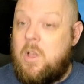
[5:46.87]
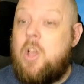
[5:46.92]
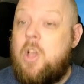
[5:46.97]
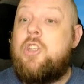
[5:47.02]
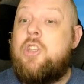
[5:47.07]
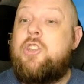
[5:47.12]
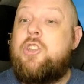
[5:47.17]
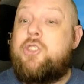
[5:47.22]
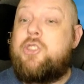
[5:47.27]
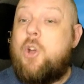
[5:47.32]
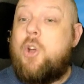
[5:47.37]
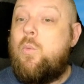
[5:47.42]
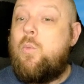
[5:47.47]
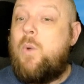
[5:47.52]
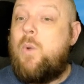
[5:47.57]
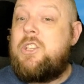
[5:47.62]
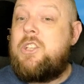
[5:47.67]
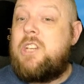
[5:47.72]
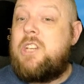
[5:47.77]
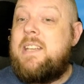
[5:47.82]
so
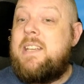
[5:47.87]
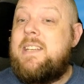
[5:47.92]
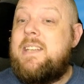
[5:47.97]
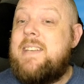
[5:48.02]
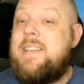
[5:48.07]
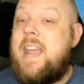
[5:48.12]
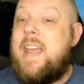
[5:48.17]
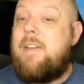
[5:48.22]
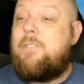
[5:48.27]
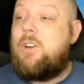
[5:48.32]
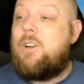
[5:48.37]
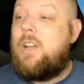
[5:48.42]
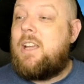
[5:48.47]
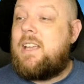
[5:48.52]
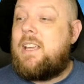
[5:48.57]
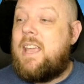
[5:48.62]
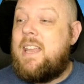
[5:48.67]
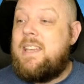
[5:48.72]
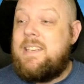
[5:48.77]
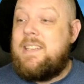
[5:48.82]
rich he'd never
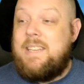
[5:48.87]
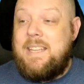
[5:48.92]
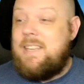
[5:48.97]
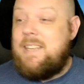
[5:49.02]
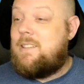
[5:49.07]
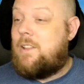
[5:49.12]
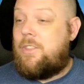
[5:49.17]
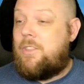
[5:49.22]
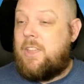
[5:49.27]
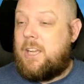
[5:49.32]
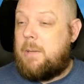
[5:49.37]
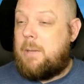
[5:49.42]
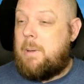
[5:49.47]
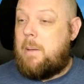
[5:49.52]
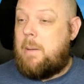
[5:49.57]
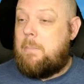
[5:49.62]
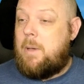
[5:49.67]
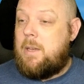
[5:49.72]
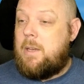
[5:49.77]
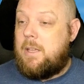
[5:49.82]
again need to think about
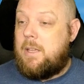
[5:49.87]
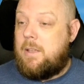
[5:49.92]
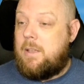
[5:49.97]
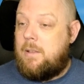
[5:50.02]
money.